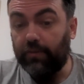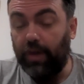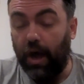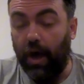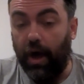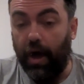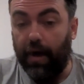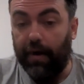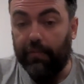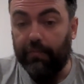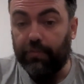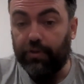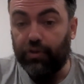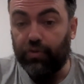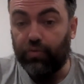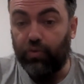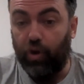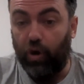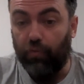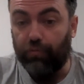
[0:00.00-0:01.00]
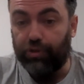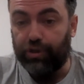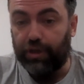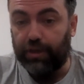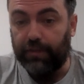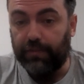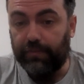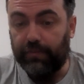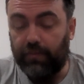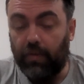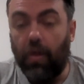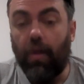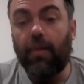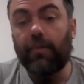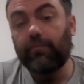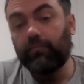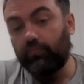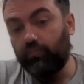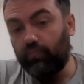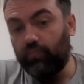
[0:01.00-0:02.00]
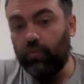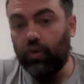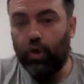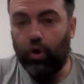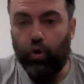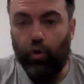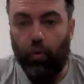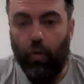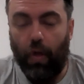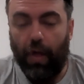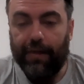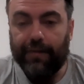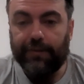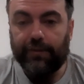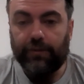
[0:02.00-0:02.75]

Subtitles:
to Culture. Cool.